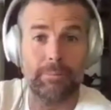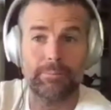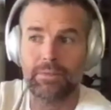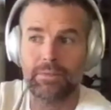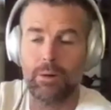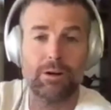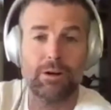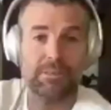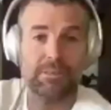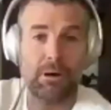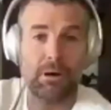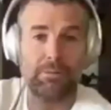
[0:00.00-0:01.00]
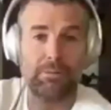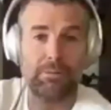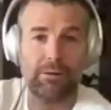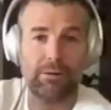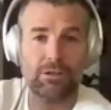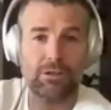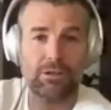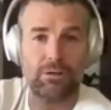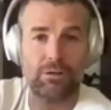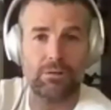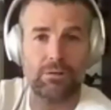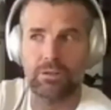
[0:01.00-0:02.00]
We've got some bone marrow too.
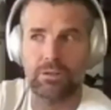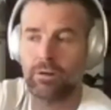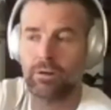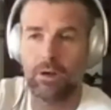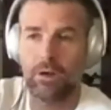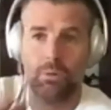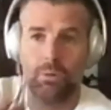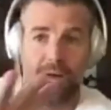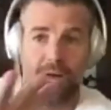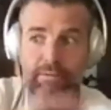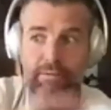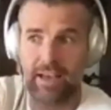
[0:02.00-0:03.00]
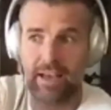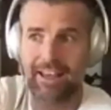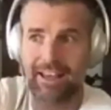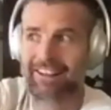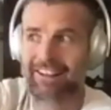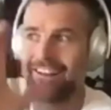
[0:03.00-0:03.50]
So we're going to have that.